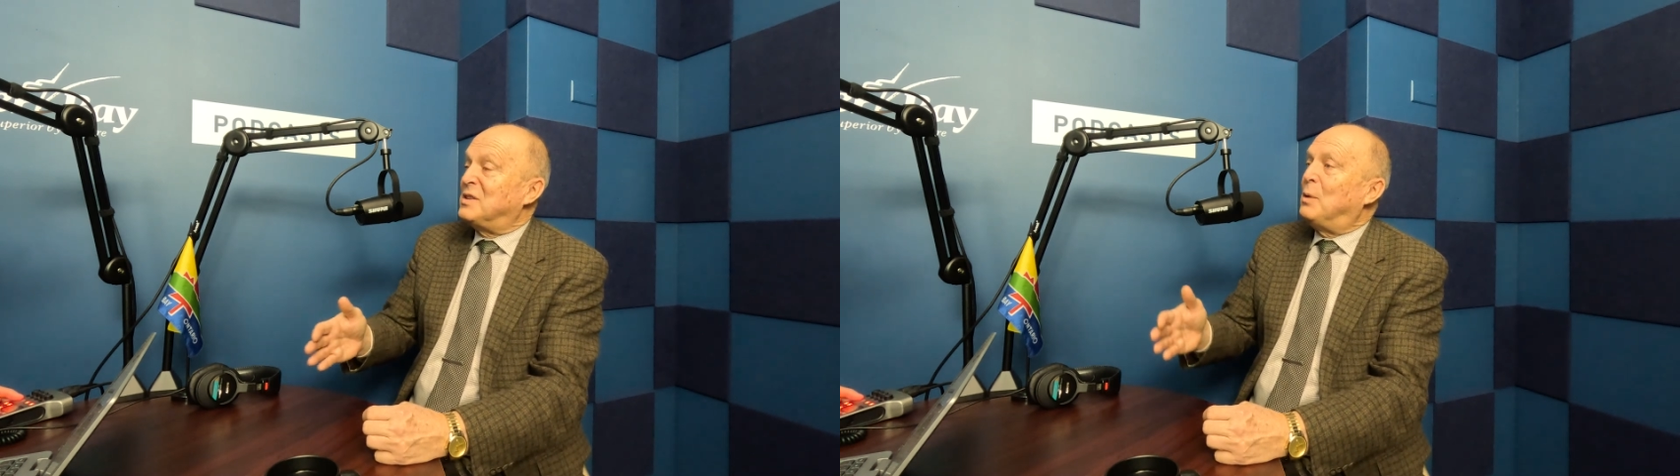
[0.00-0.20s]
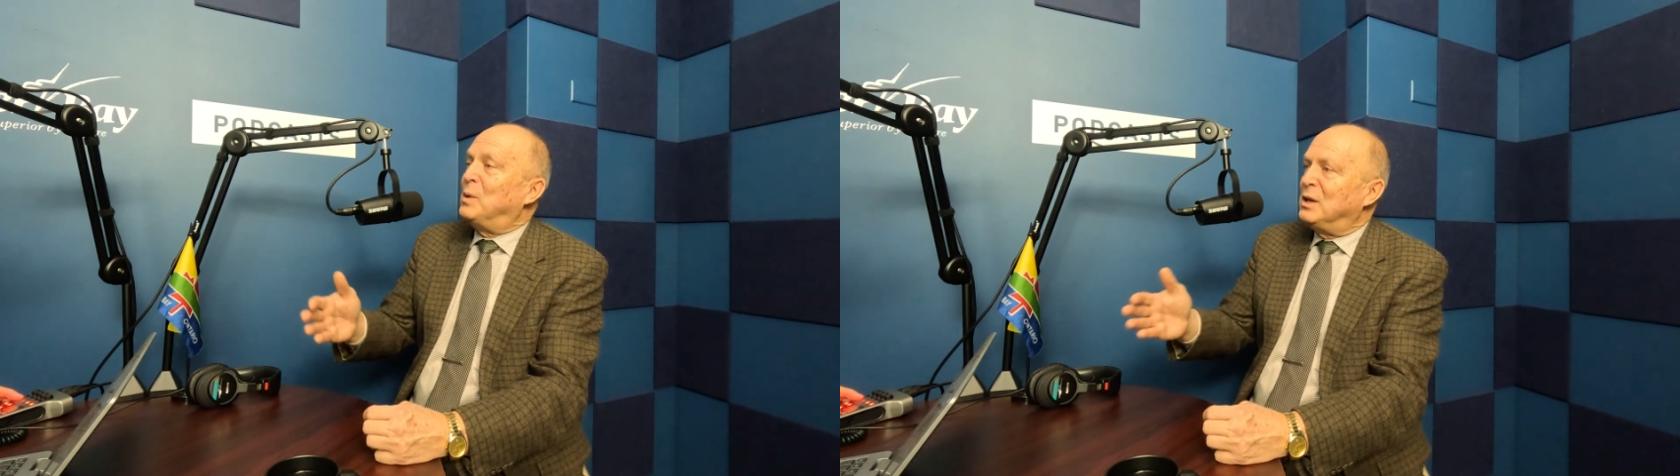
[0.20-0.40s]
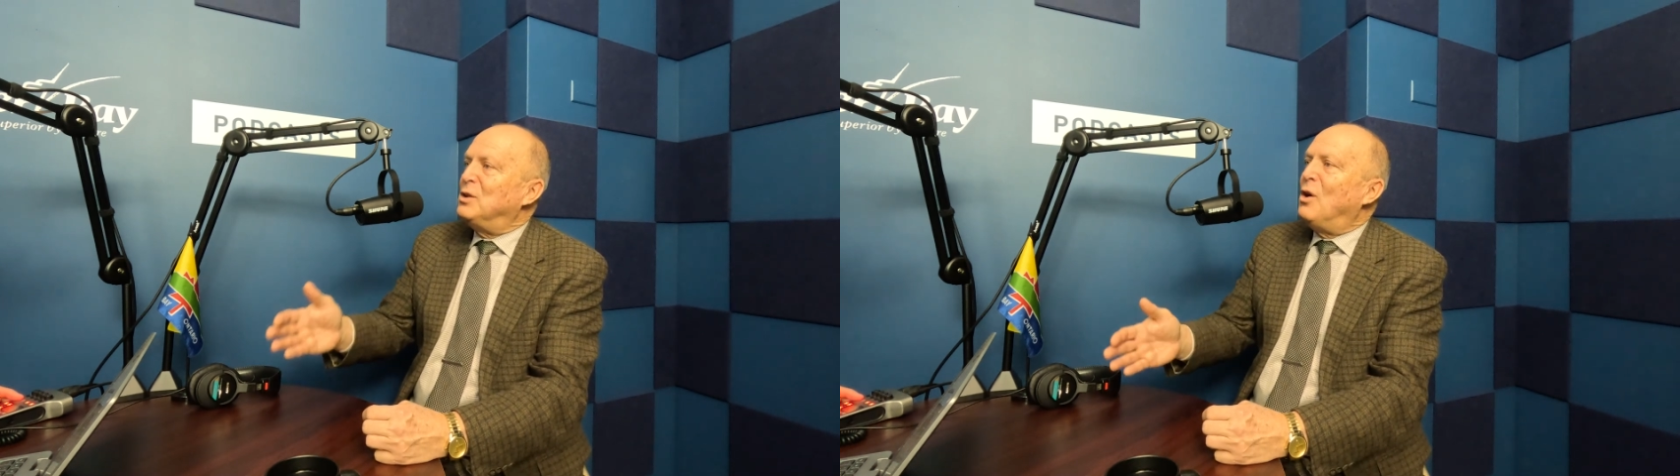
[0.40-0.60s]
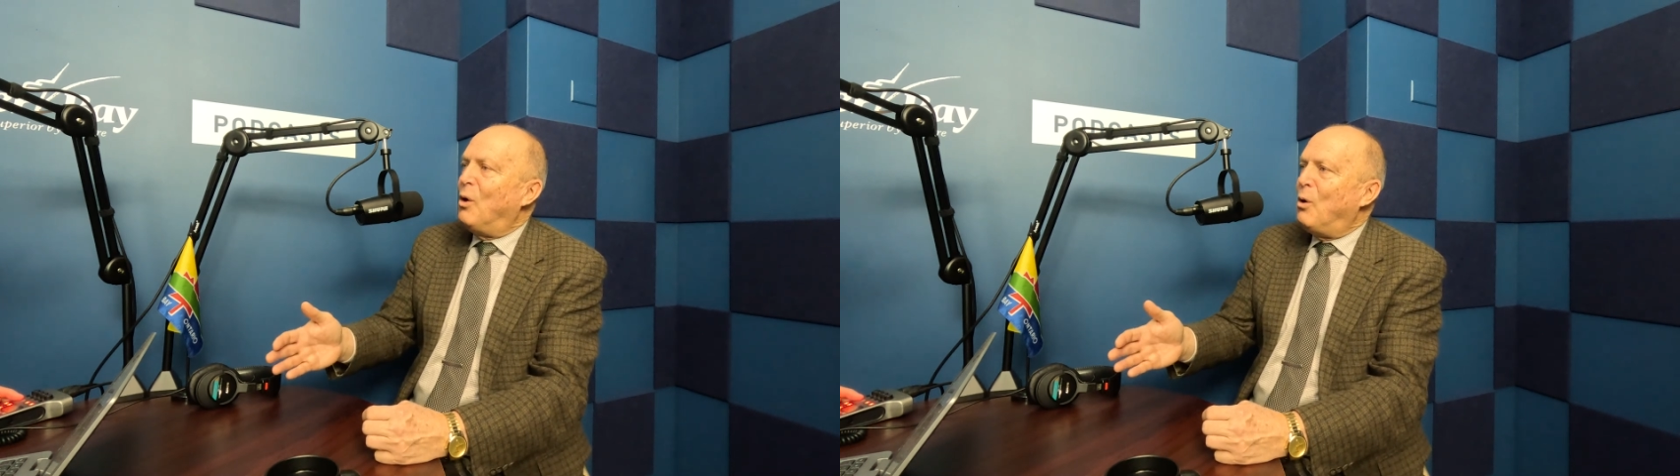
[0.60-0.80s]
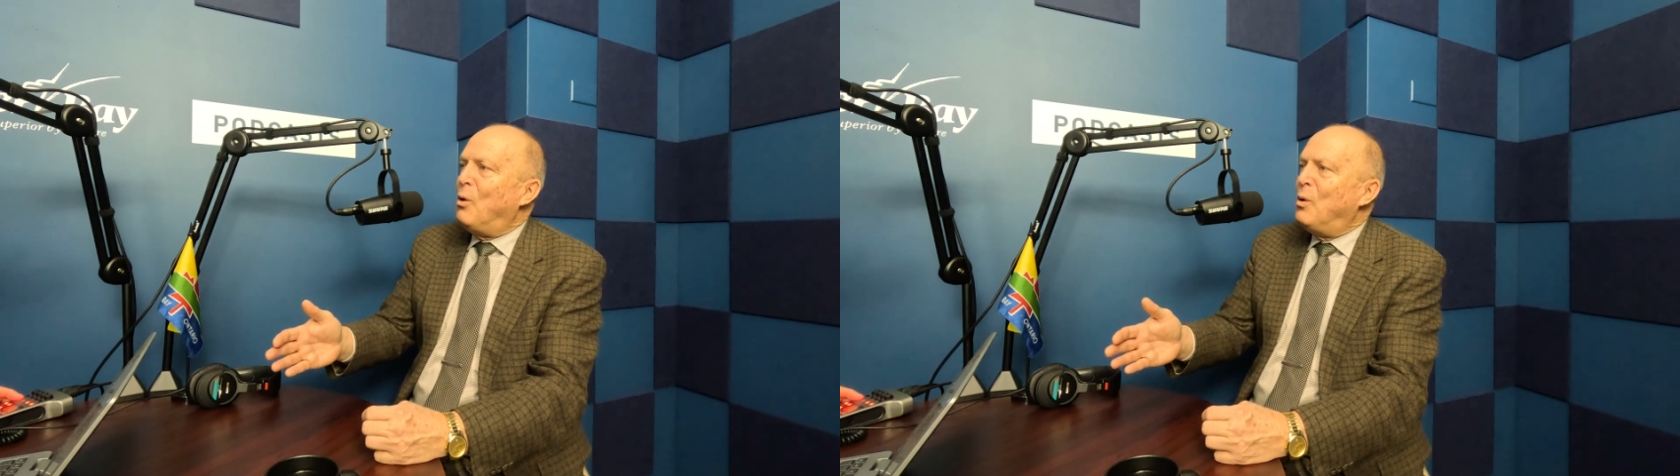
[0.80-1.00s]
that we
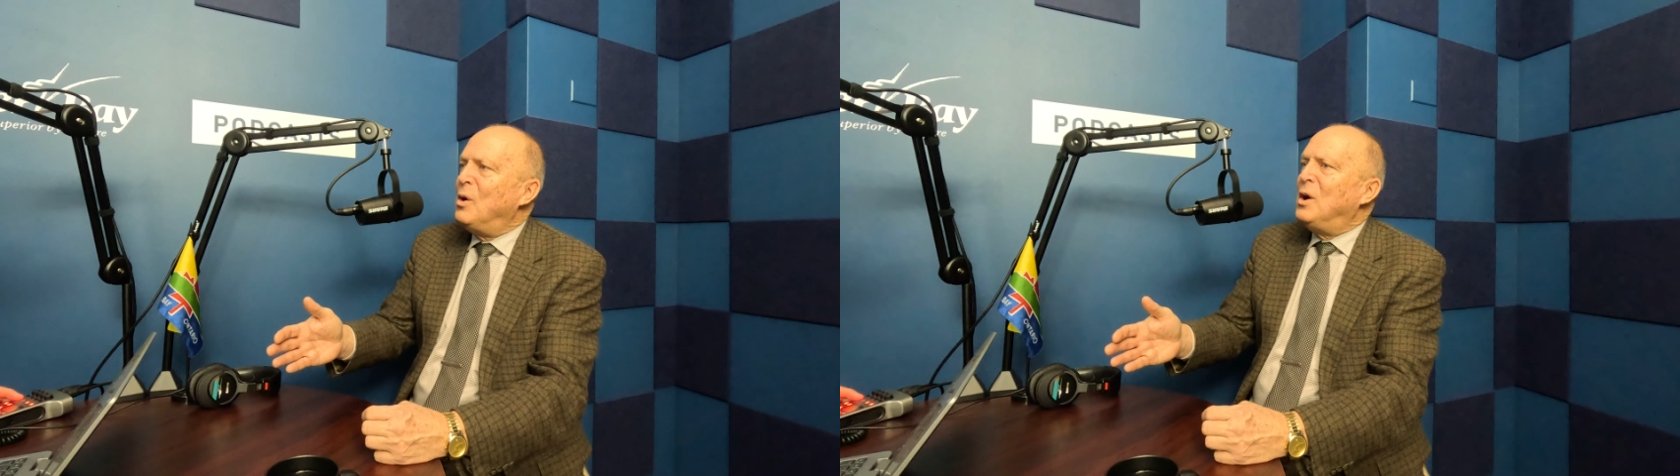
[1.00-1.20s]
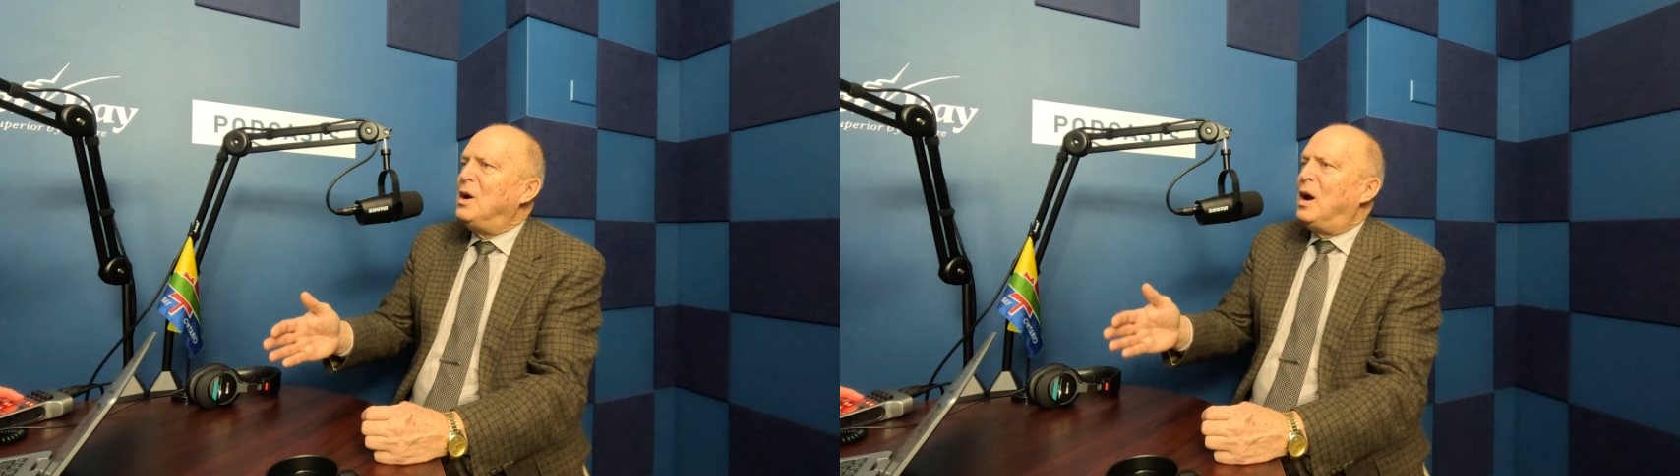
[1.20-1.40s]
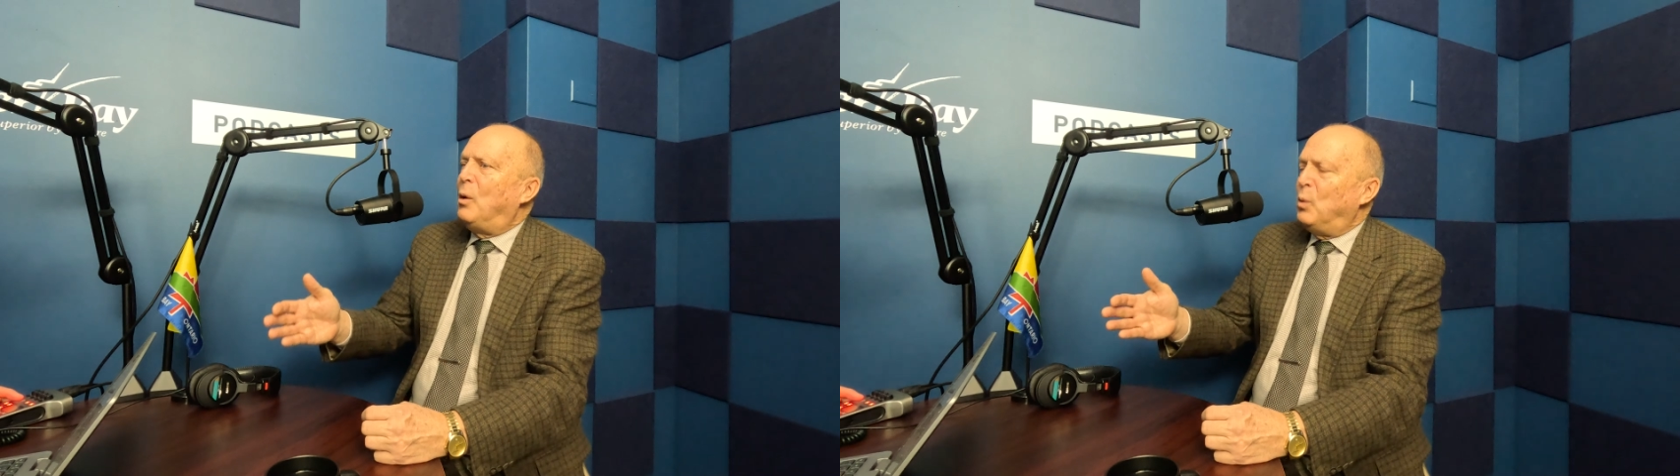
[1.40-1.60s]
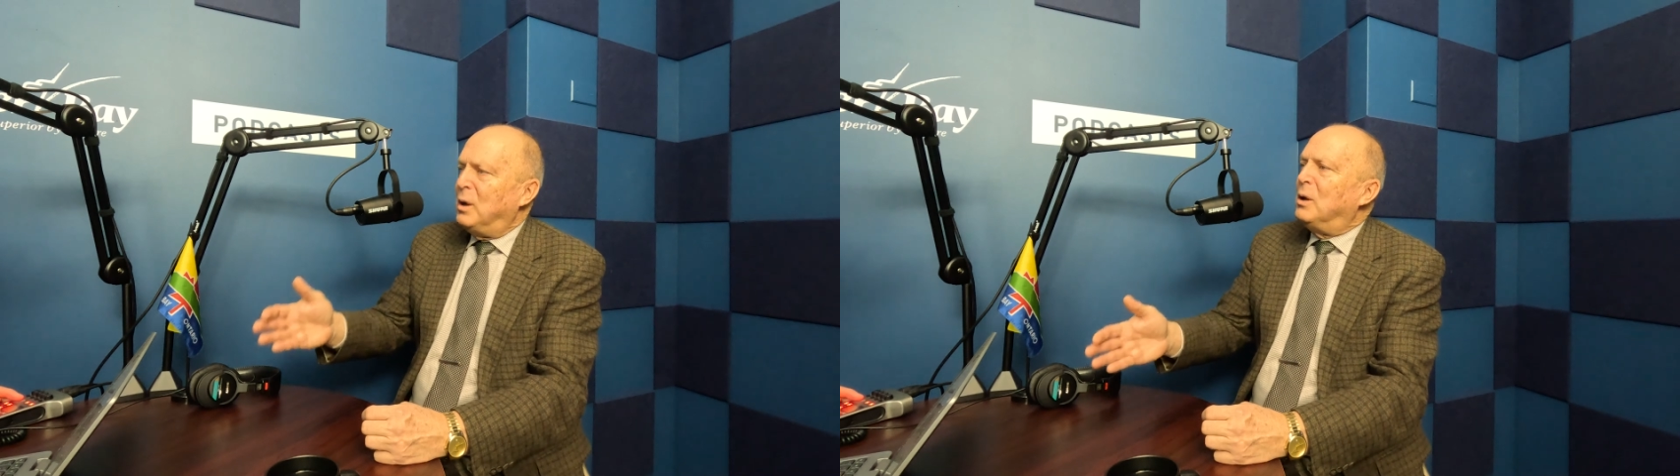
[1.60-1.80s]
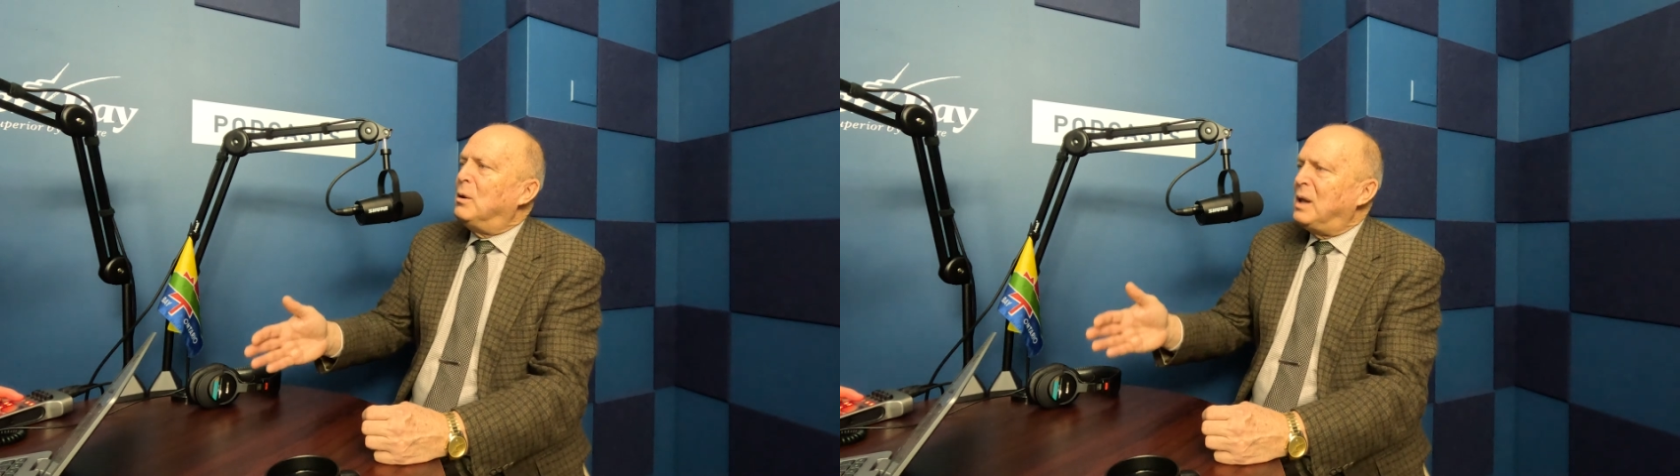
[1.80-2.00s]
know
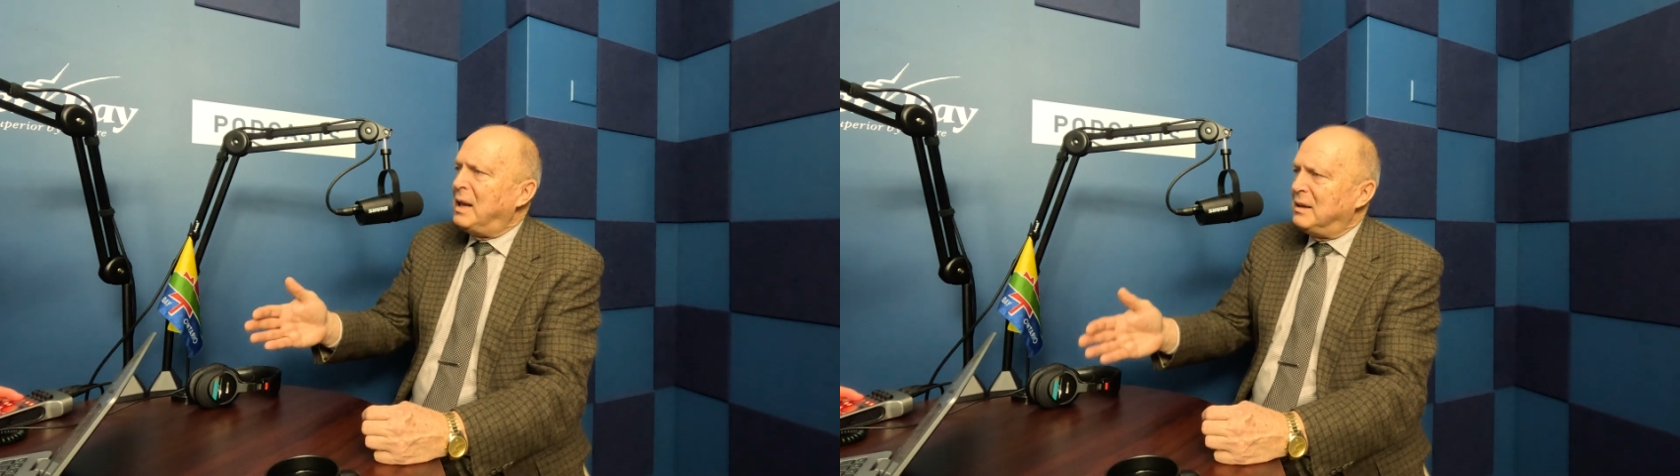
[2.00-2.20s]
will